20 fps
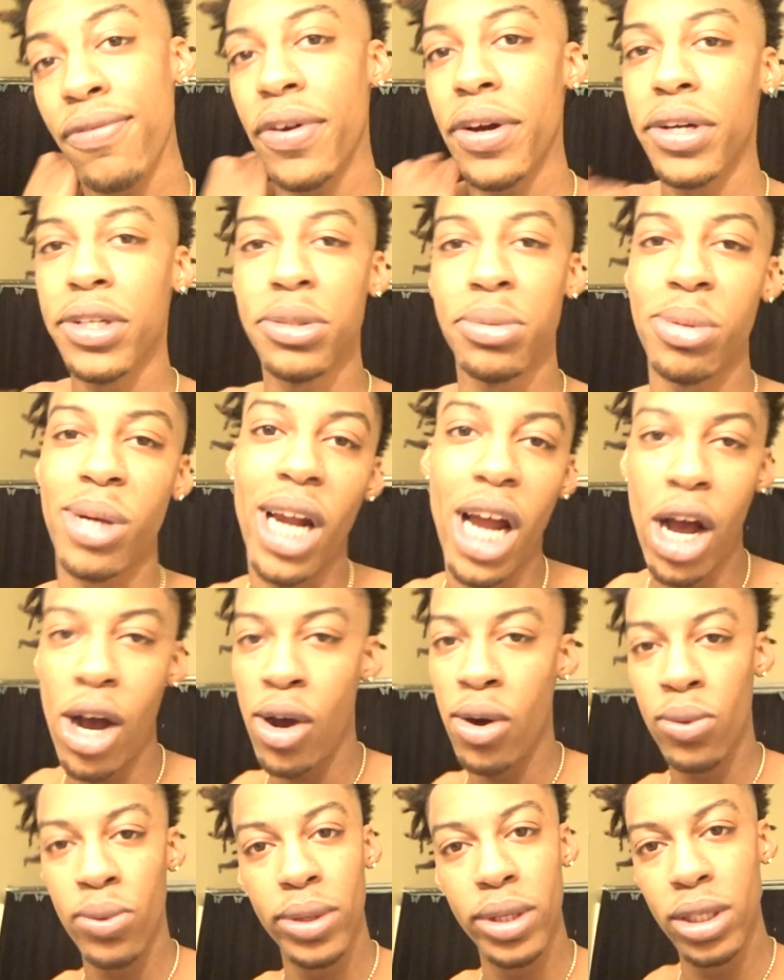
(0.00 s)
first, but I
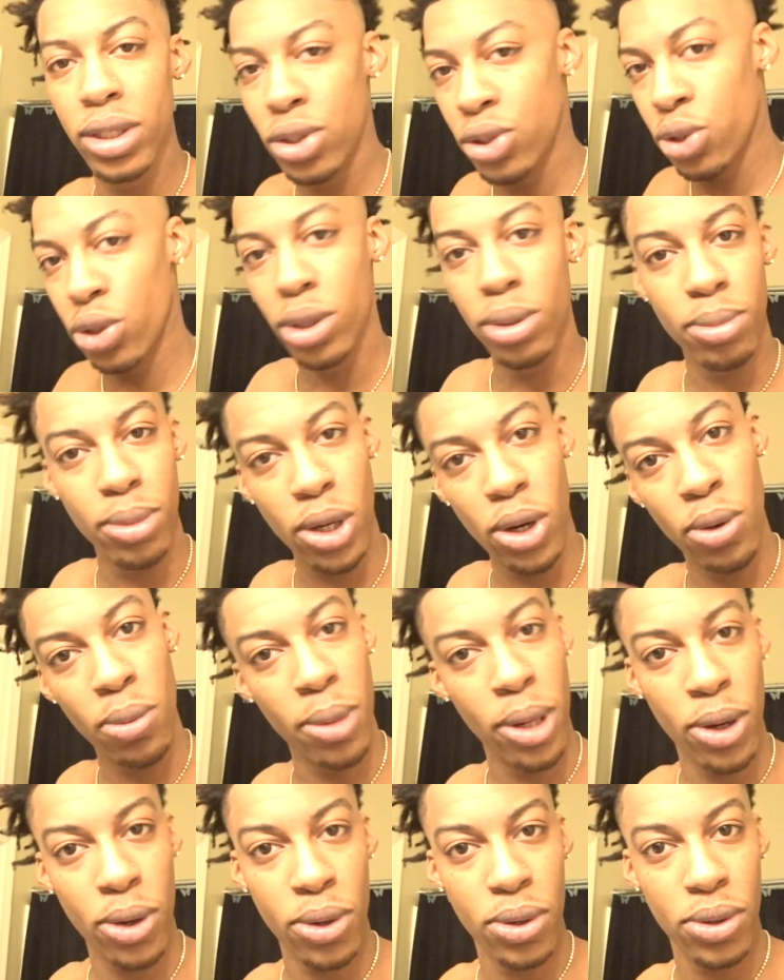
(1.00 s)
don't really trip no
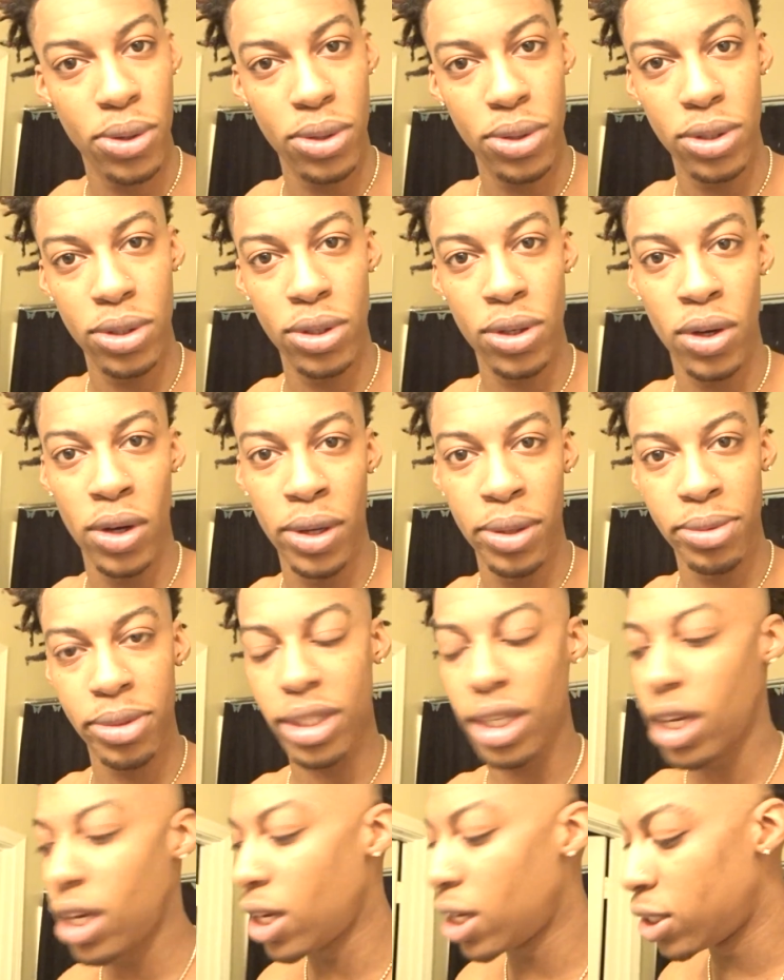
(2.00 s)
more. You know what I'm
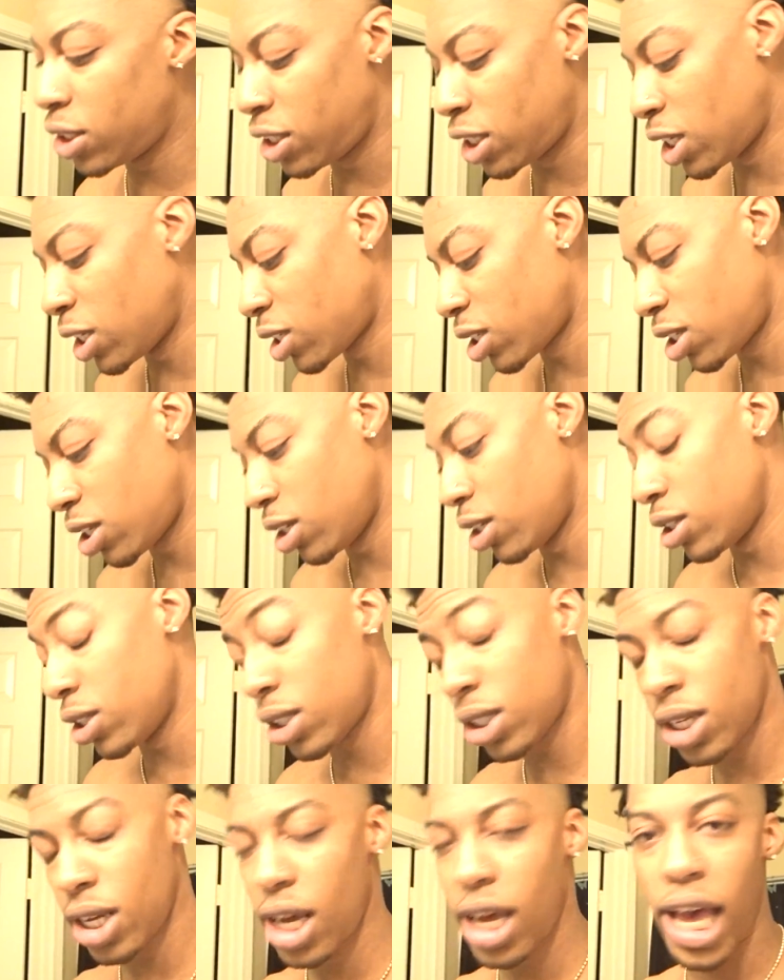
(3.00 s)
saying? Just
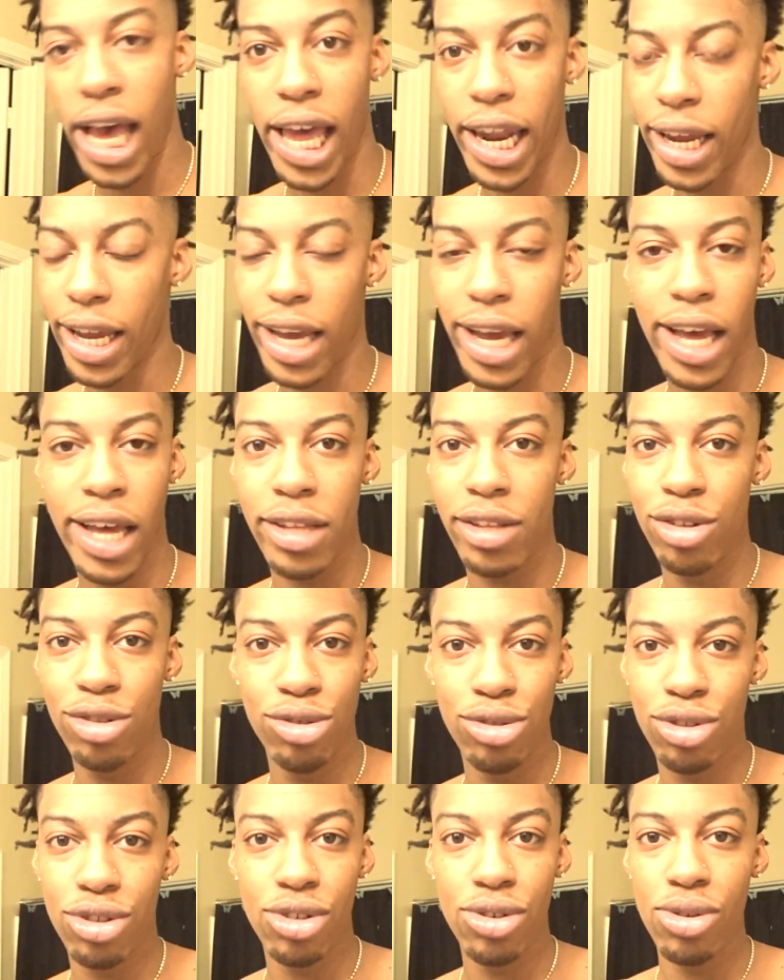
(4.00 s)
because I didn't got
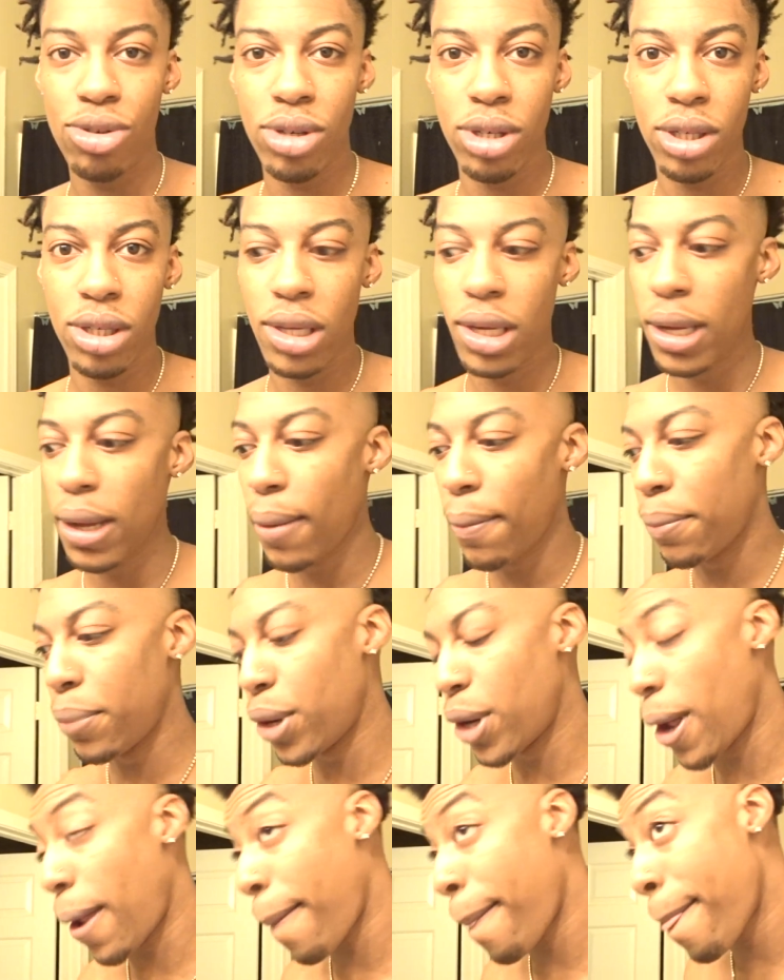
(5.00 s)
used to it.
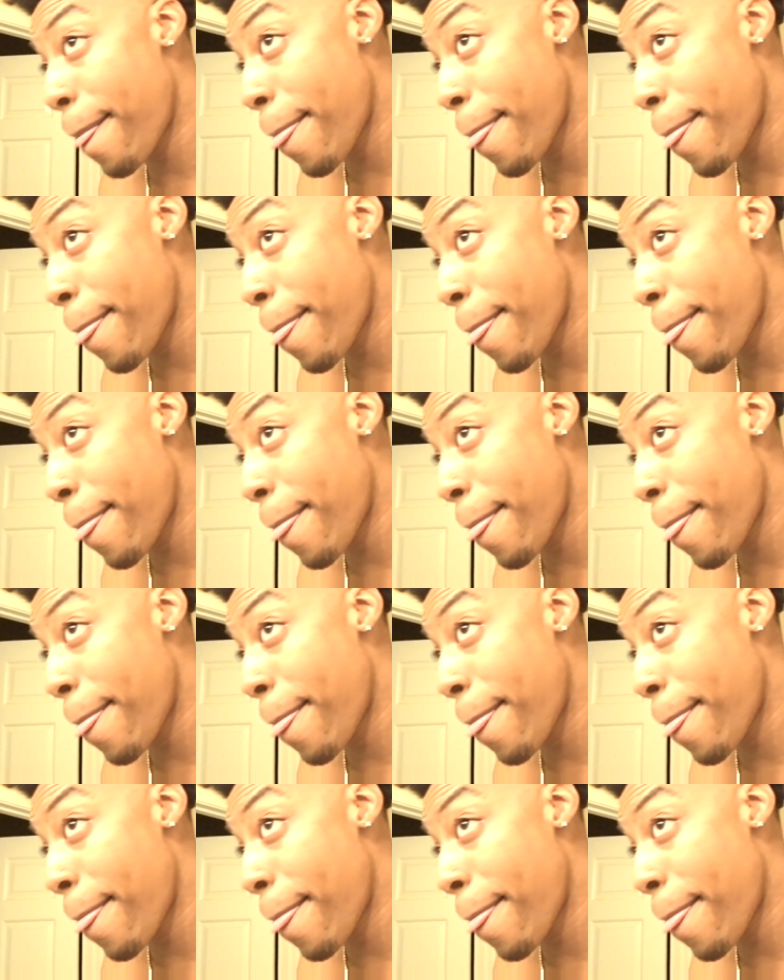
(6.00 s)
But